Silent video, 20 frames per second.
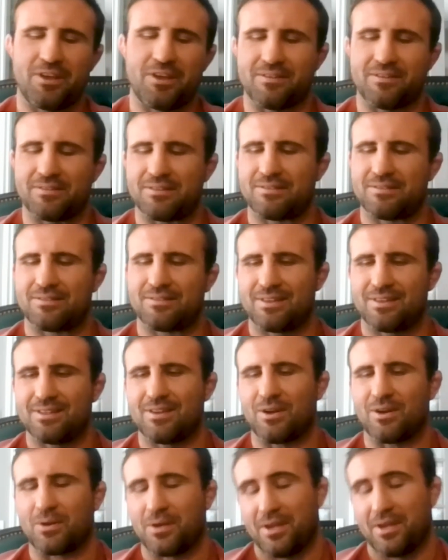It's
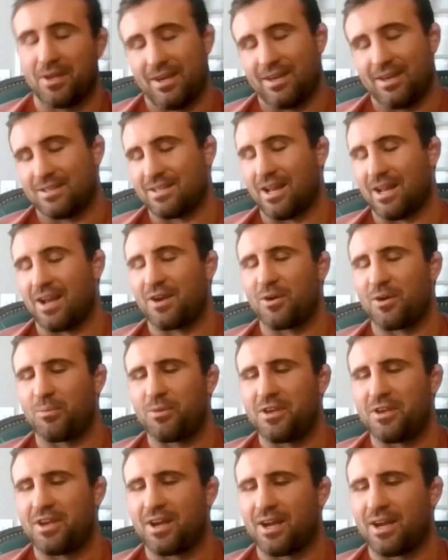an honor to
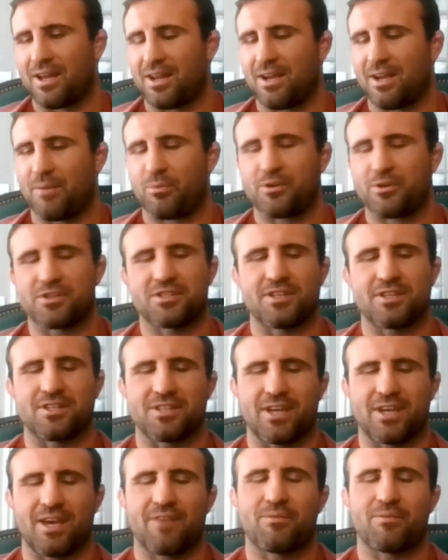be on. I
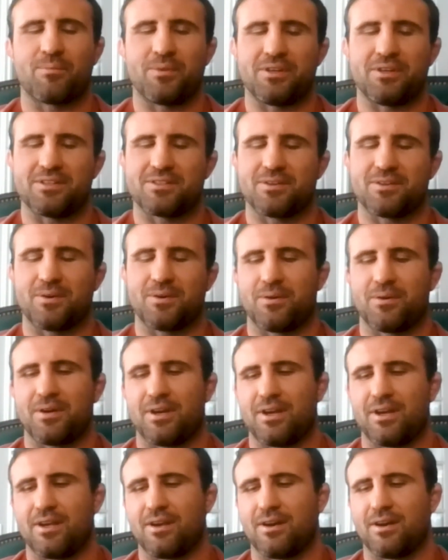appreciate you having me. So,
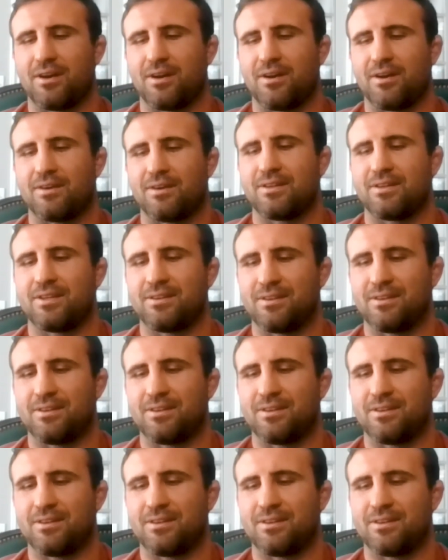I've